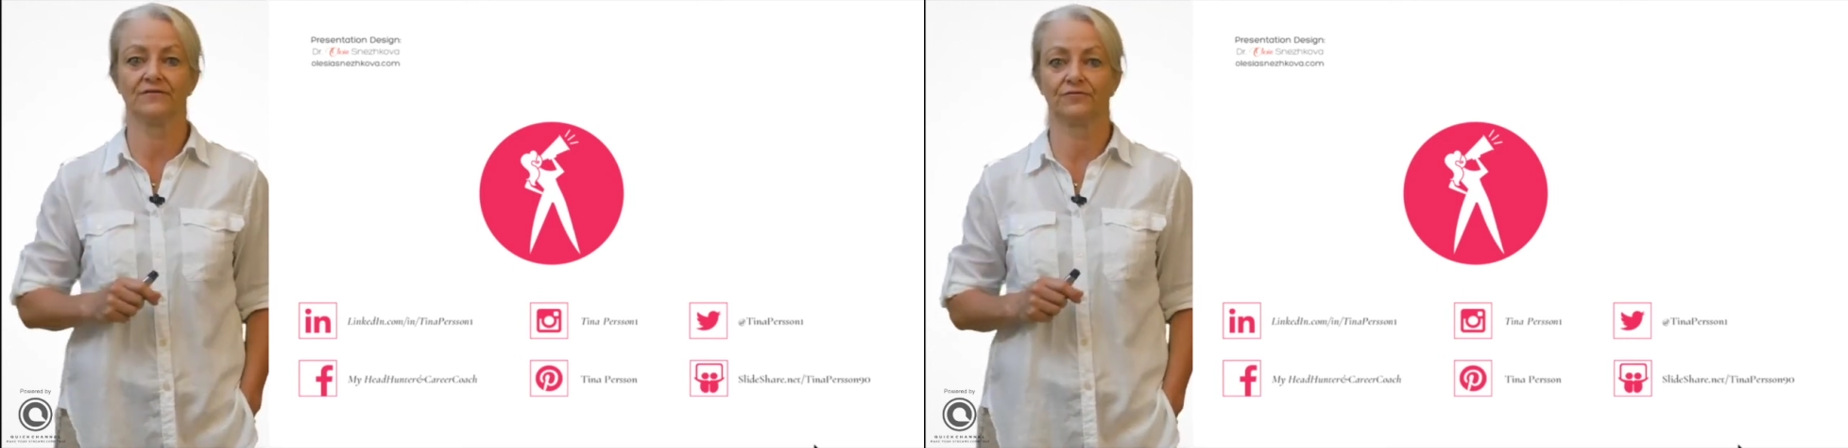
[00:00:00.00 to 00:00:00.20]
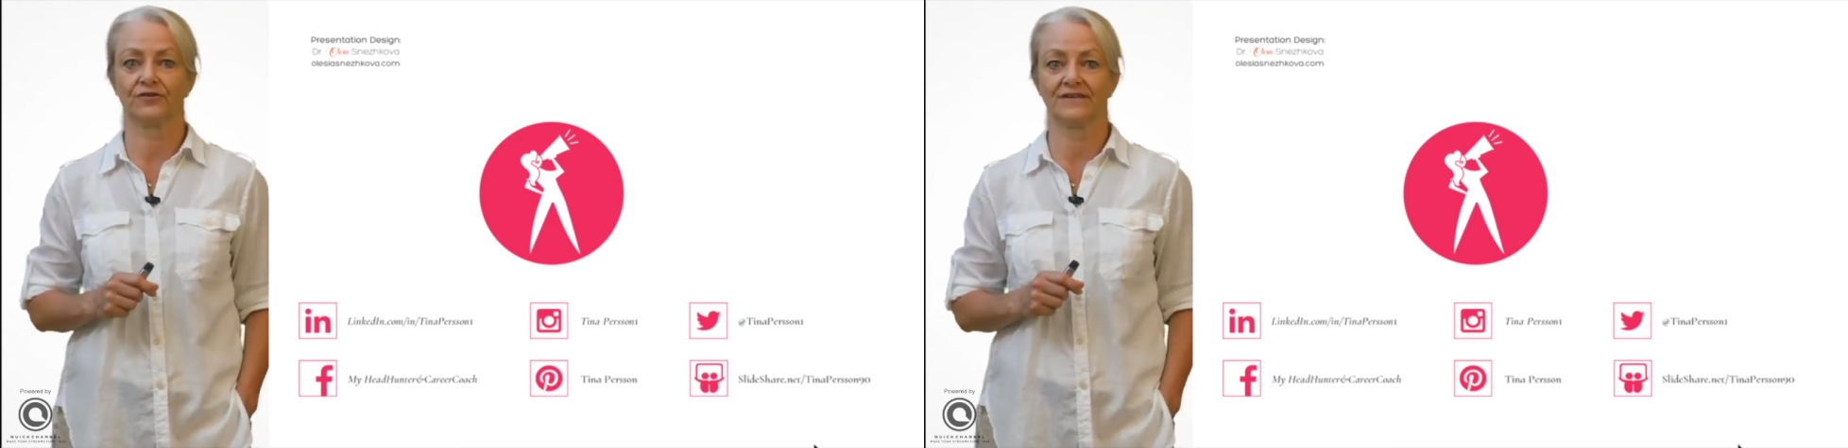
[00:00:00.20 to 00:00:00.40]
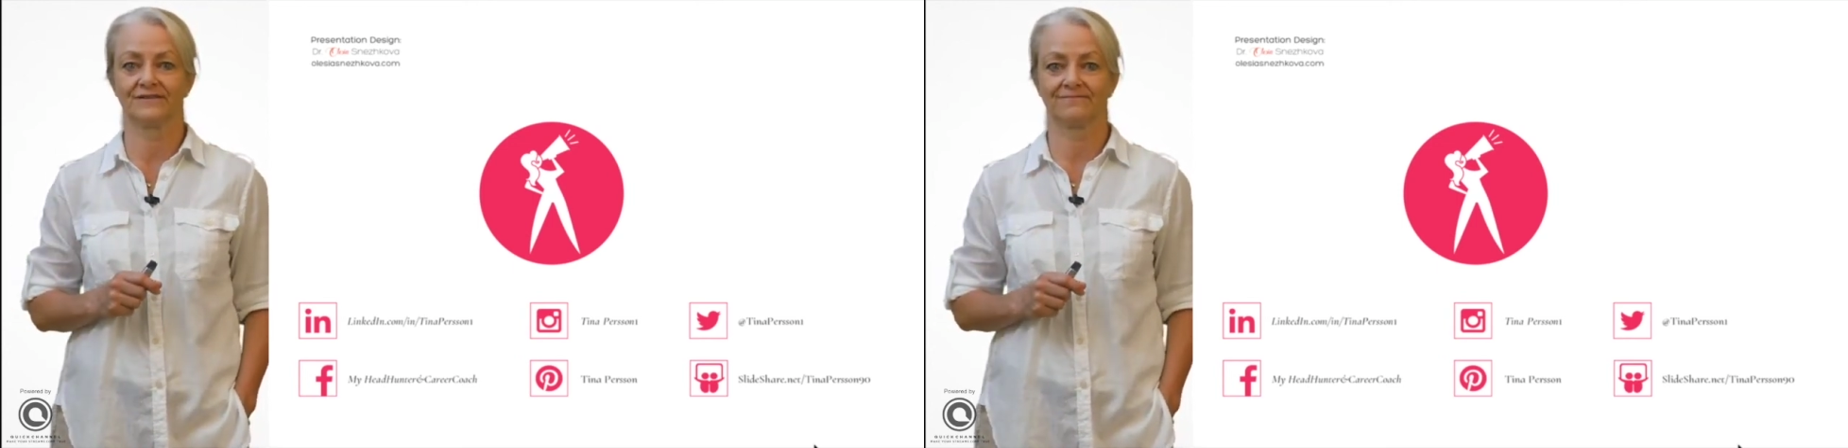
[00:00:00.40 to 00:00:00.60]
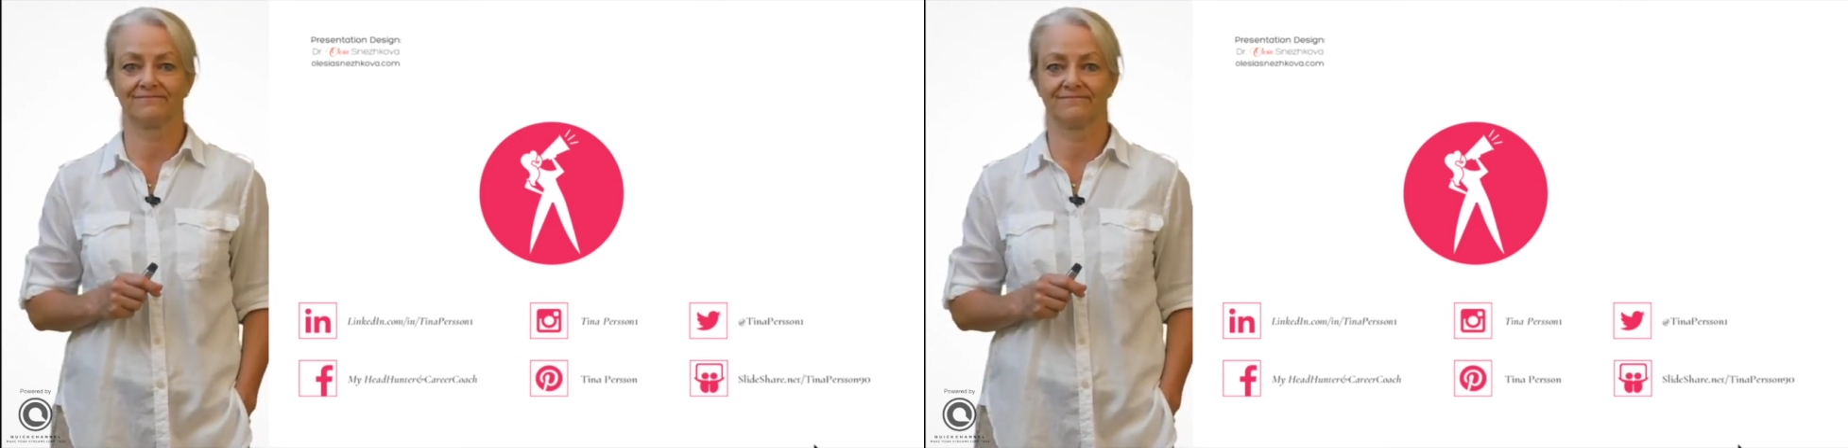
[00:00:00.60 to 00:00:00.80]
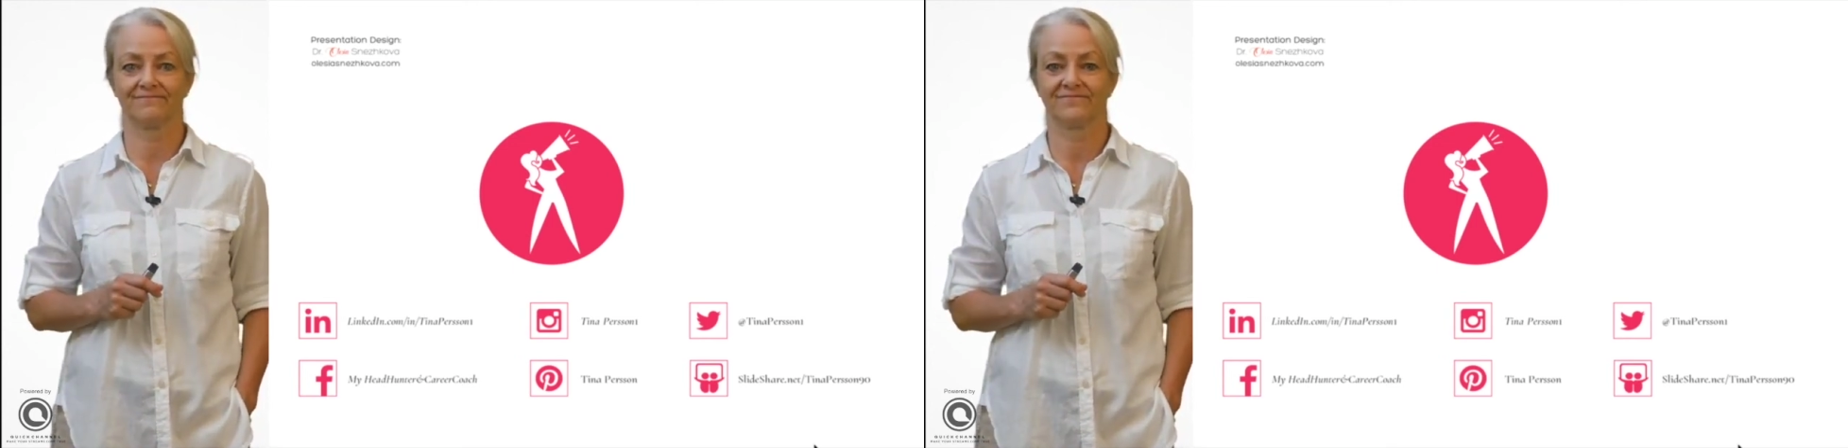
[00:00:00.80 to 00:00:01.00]
for it.
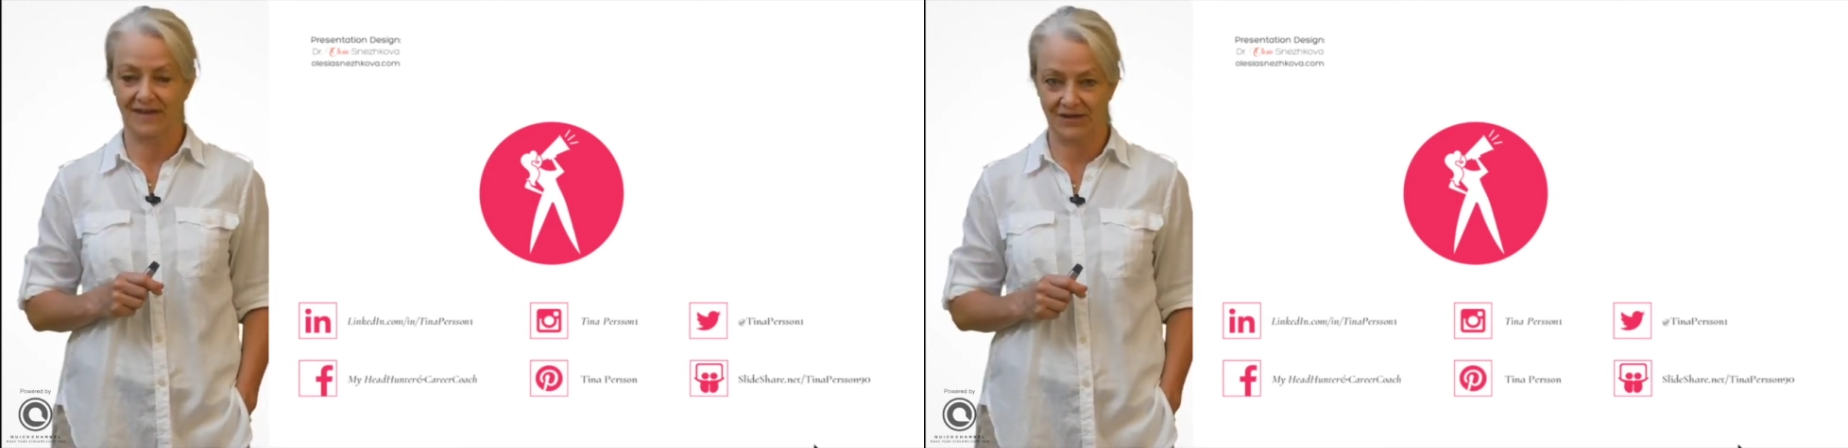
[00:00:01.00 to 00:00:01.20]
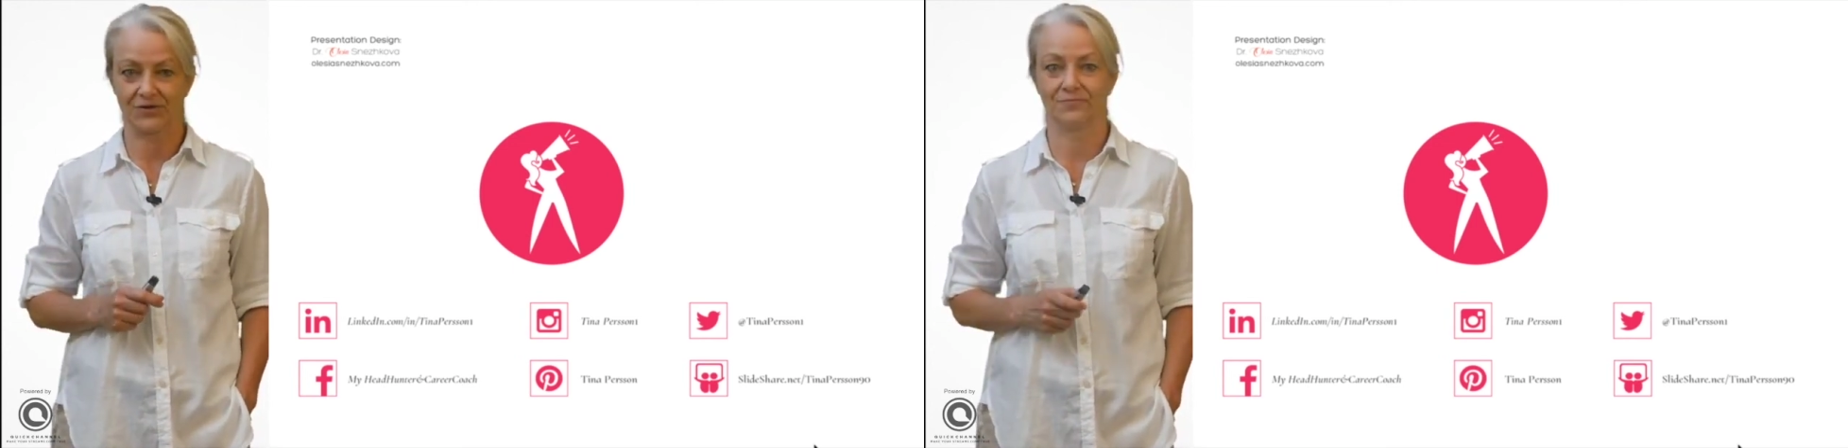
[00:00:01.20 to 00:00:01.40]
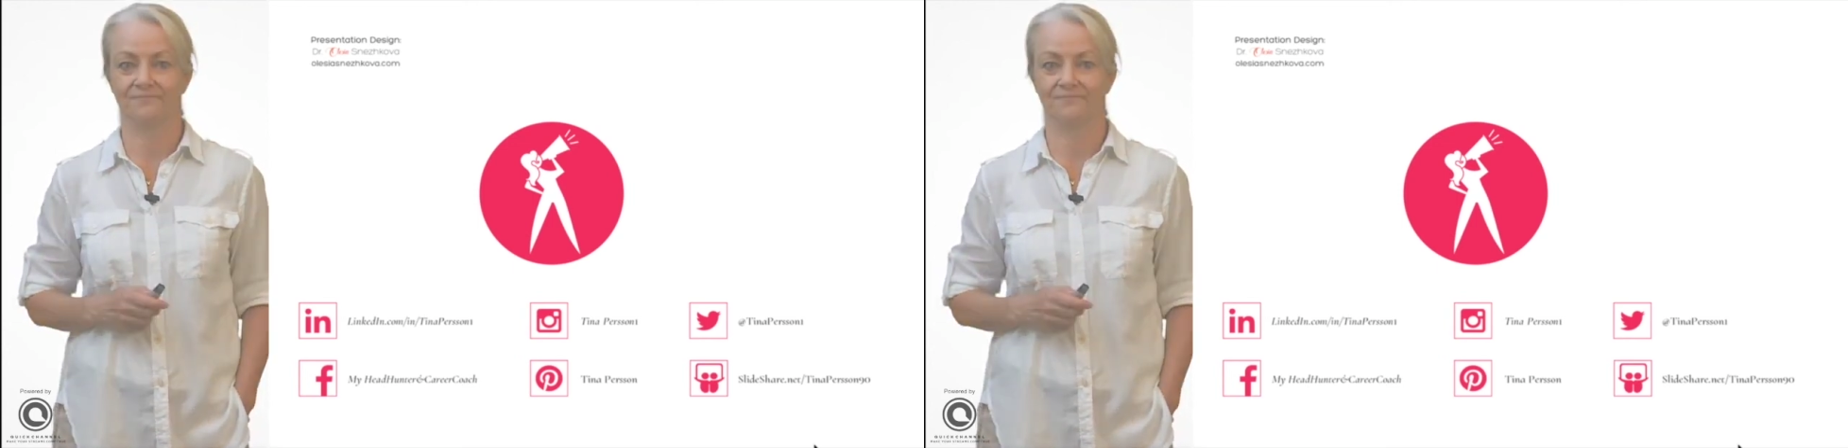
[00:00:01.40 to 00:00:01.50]
Thank you.